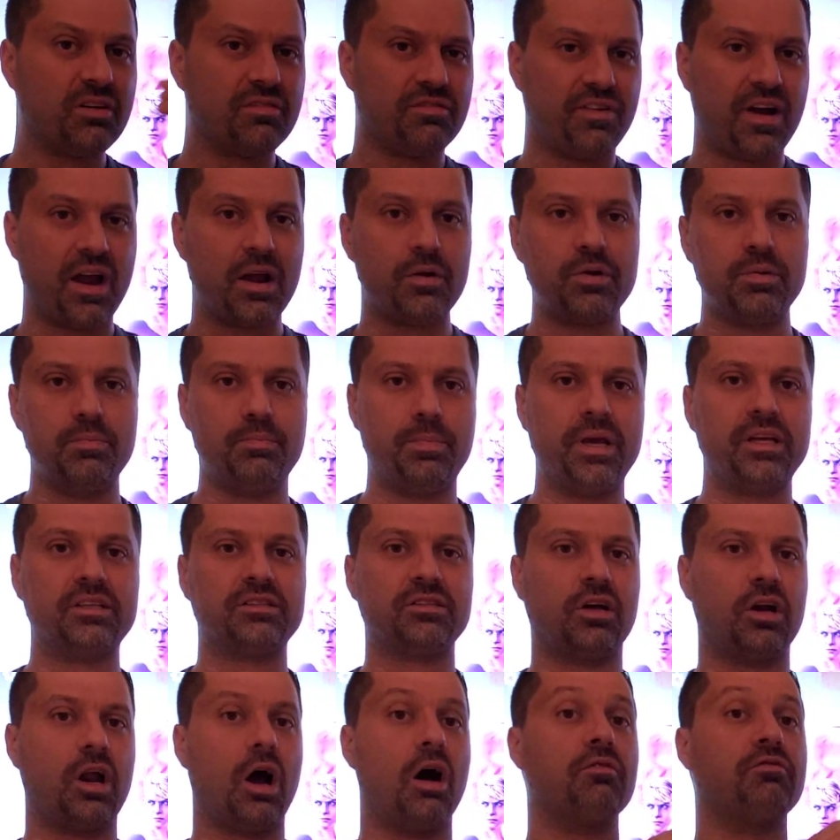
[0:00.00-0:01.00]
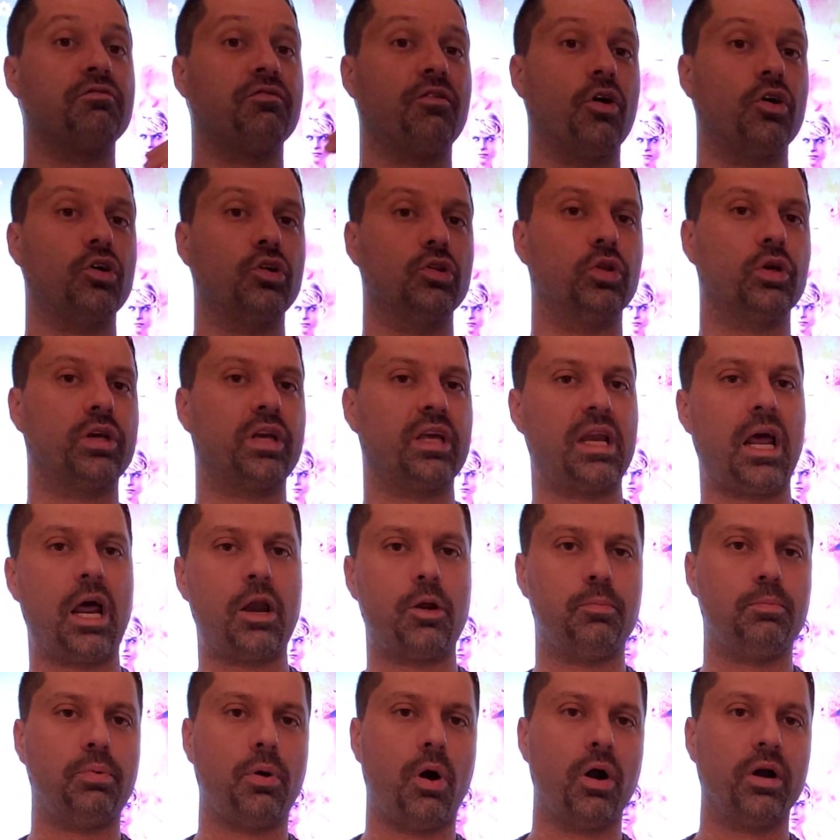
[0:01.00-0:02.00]
to vary based on how far you're looking at
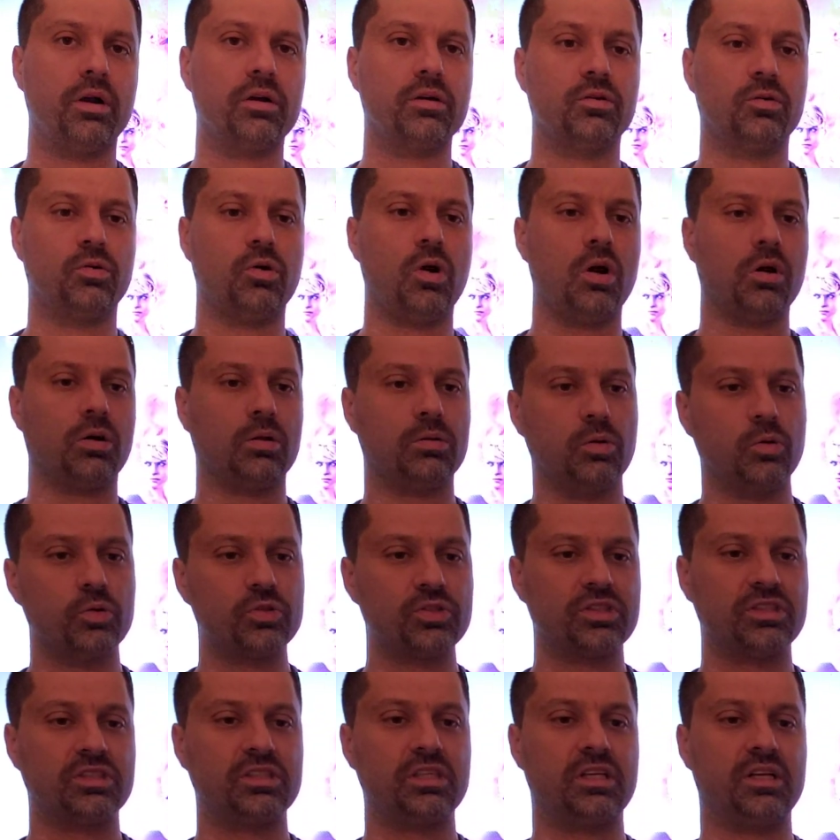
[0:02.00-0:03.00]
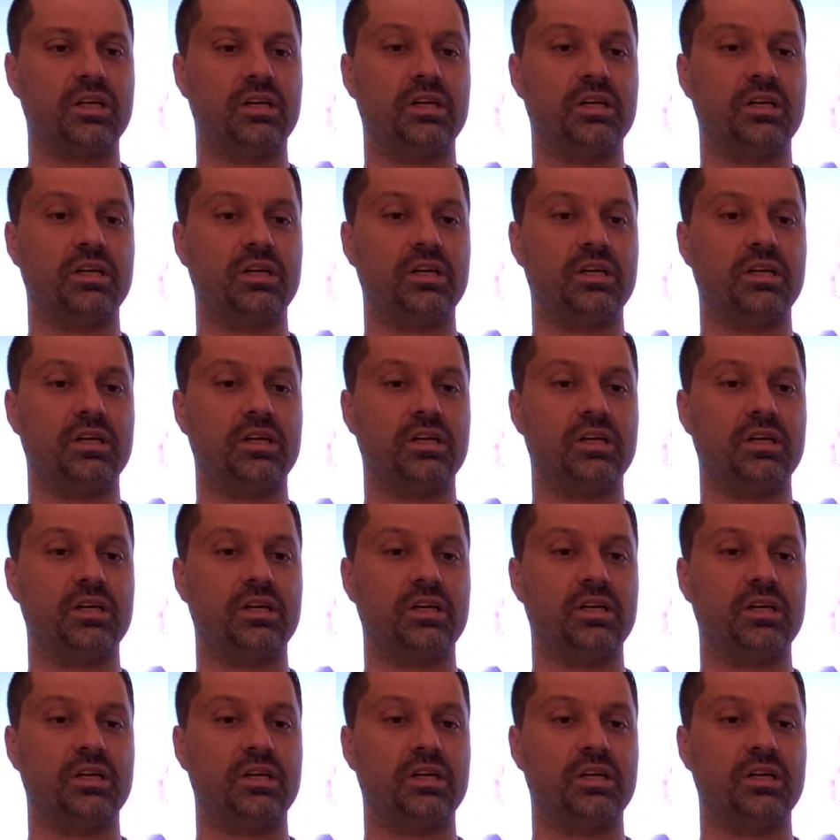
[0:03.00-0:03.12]
a part or how close is it,